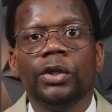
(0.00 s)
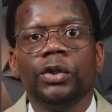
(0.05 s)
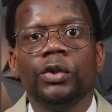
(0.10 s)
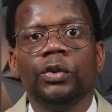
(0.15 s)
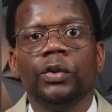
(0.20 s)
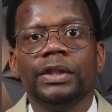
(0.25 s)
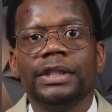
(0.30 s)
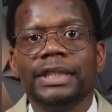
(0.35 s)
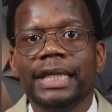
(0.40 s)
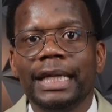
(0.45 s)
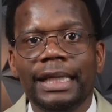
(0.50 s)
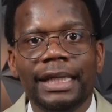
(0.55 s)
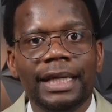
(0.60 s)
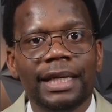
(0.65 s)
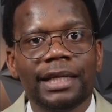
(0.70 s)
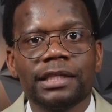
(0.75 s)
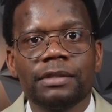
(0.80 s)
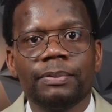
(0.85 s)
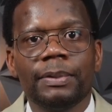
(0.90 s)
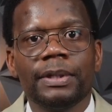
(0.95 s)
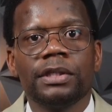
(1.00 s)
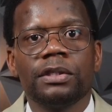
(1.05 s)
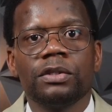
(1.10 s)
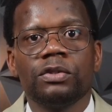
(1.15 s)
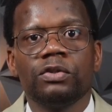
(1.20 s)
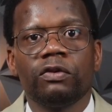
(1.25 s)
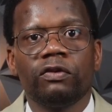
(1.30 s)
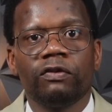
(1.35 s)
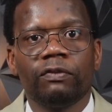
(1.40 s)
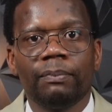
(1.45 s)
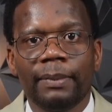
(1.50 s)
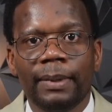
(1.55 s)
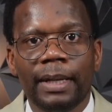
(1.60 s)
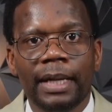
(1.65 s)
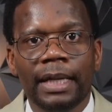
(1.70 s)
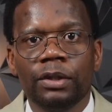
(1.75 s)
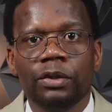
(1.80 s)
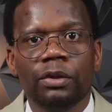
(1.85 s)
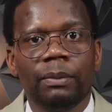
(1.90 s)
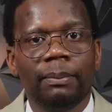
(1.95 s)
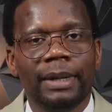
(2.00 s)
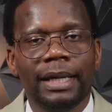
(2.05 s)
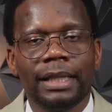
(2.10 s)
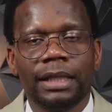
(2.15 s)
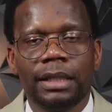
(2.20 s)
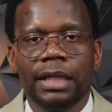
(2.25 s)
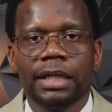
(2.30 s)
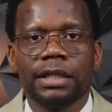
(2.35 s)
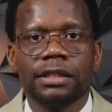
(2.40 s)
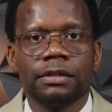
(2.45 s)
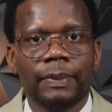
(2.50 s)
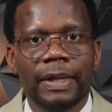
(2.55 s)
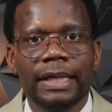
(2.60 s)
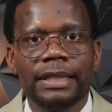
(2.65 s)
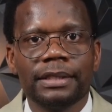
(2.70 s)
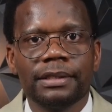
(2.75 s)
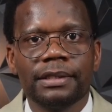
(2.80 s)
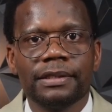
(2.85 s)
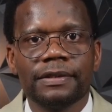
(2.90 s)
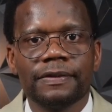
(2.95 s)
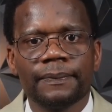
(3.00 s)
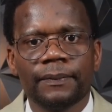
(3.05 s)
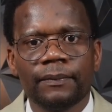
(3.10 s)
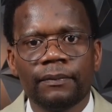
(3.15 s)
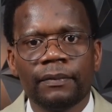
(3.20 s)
your daily expenses and your monthly expenses?